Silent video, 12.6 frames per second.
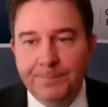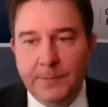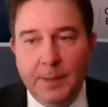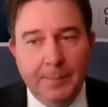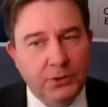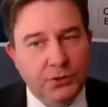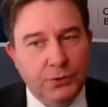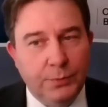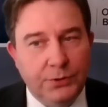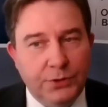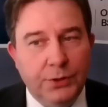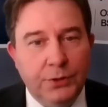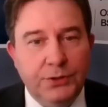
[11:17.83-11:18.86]
how much to
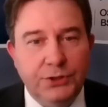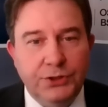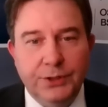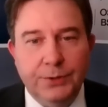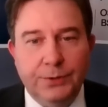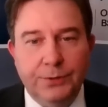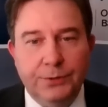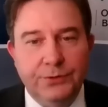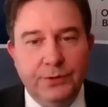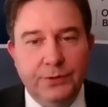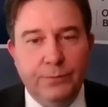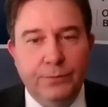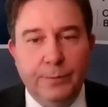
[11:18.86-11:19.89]
return to shareholders in
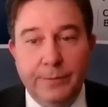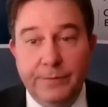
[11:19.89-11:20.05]
the form